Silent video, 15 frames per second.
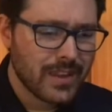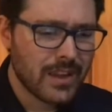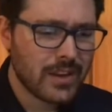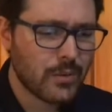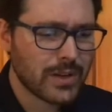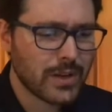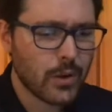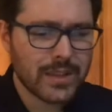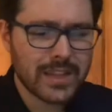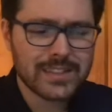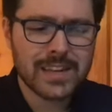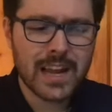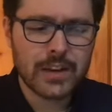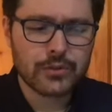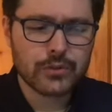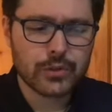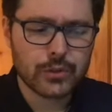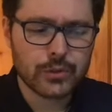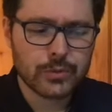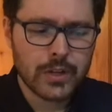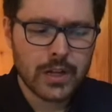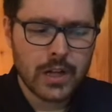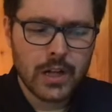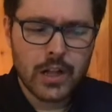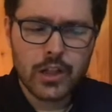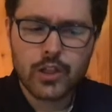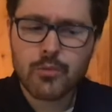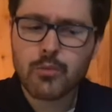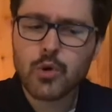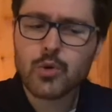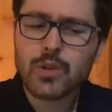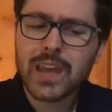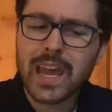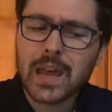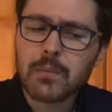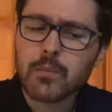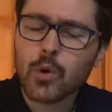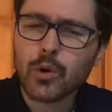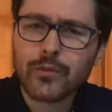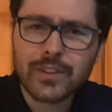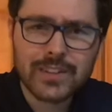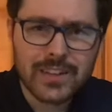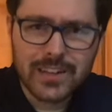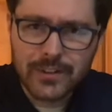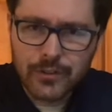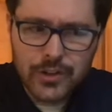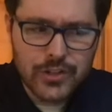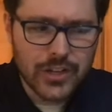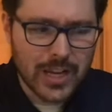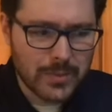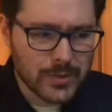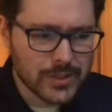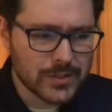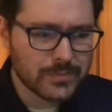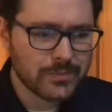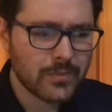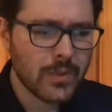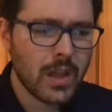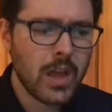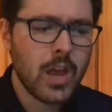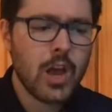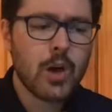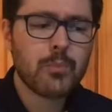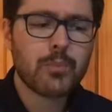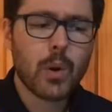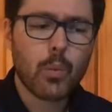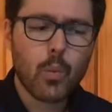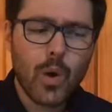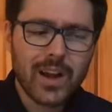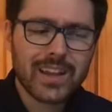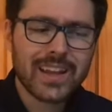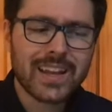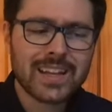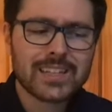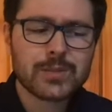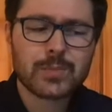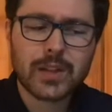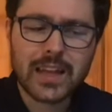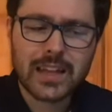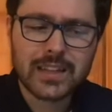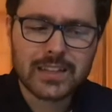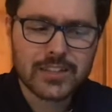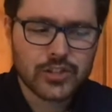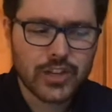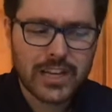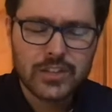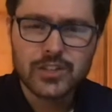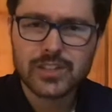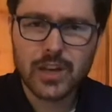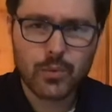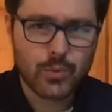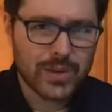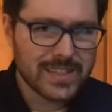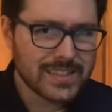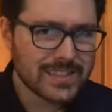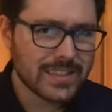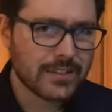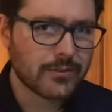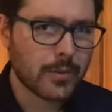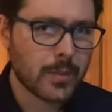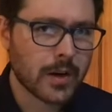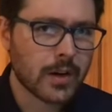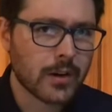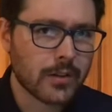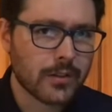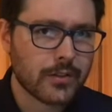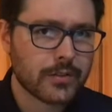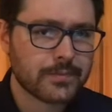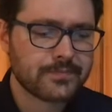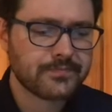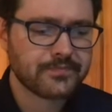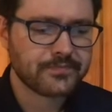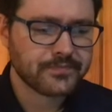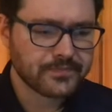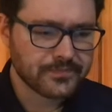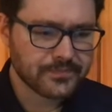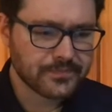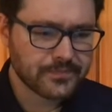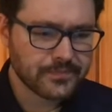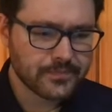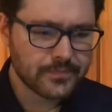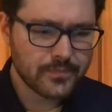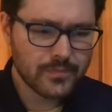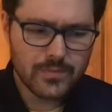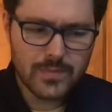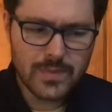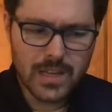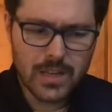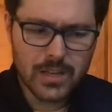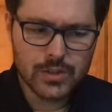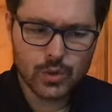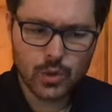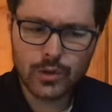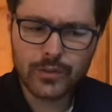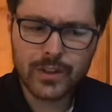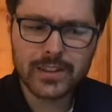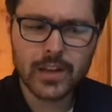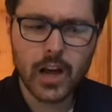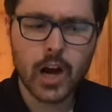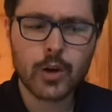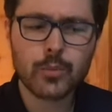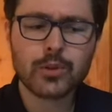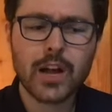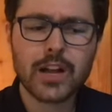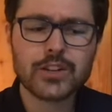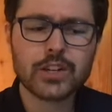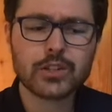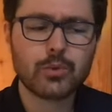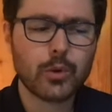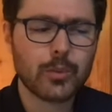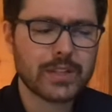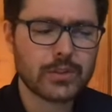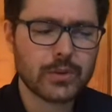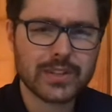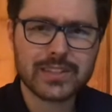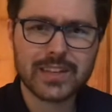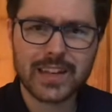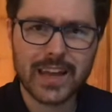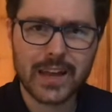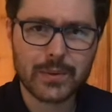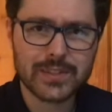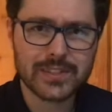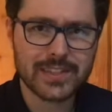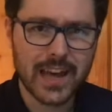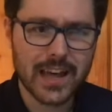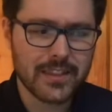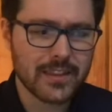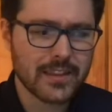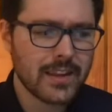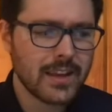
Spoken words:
And we know that's not true. The moon can't morph into different shapes. But what can explain these changes that we see from Earth? Sort of like the art project we'll be doing today with Seth,